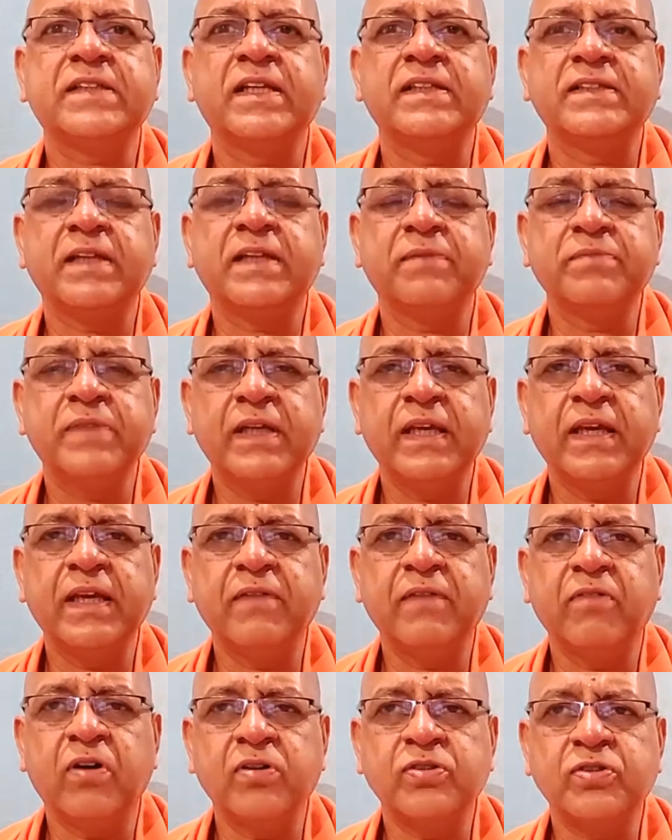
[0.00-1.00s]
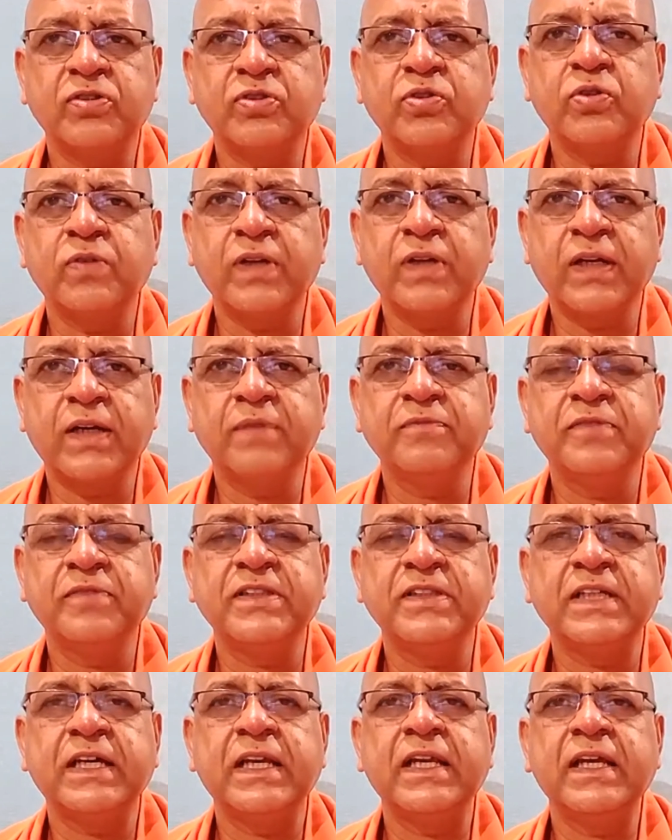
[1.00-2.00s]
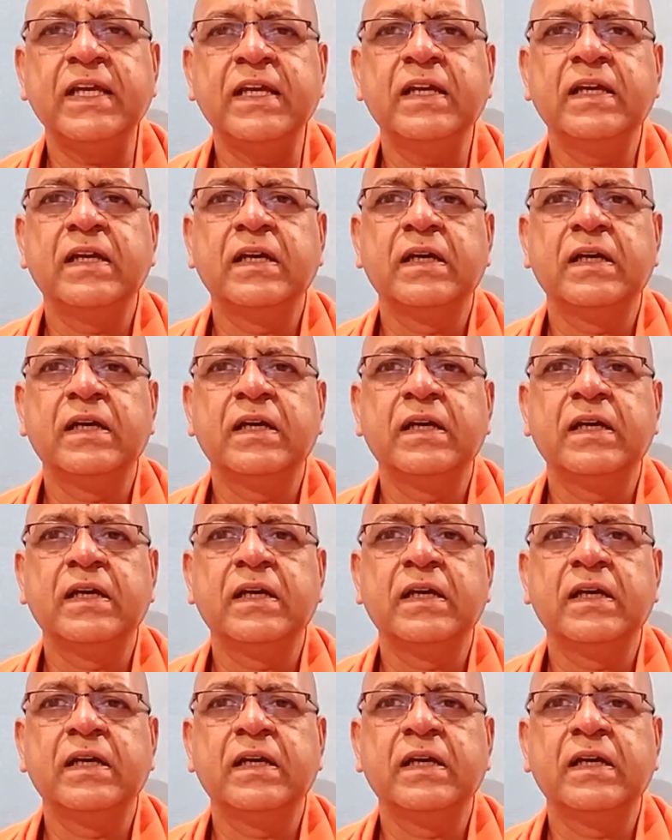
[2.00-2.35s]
and something he wants to overcome physically.